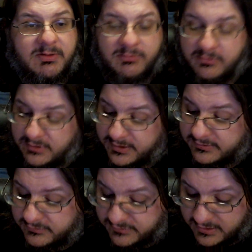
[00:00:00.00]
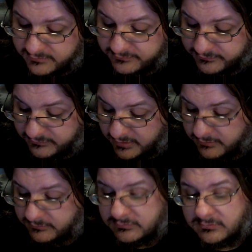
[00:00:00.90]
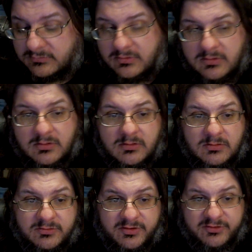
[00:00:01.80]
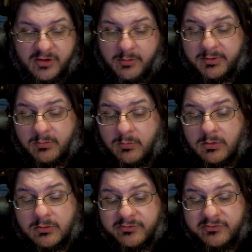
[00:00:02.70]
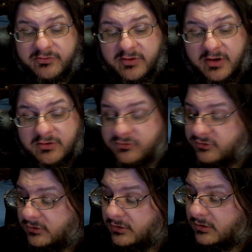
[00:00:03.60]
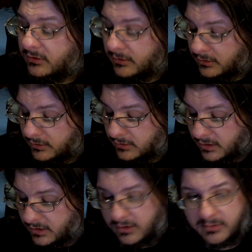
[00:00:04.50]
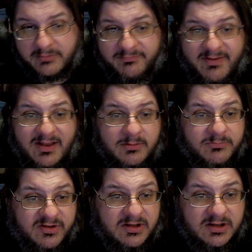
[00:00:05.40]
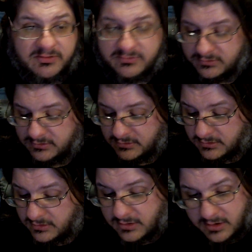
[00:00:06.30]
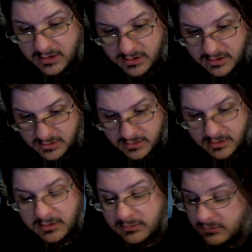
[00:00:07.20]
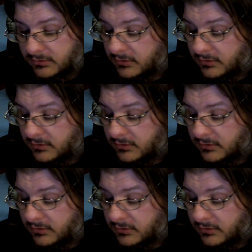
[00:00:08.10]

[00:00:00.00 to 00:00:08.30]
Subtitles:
people who like those kind of, dystopic worlds and such. The fandoms at least. And